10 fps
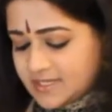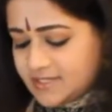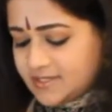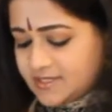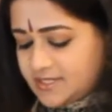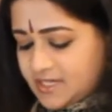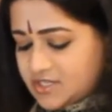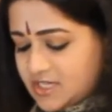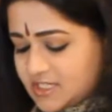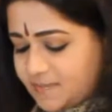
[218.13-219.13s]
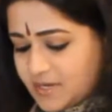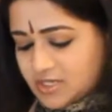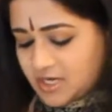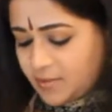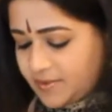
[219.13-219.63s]
to the dish,
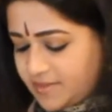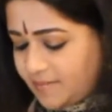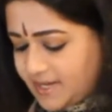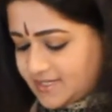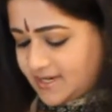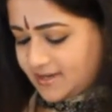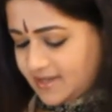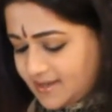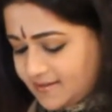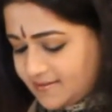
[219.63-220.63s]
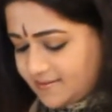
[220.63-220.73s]
especially with the maitake.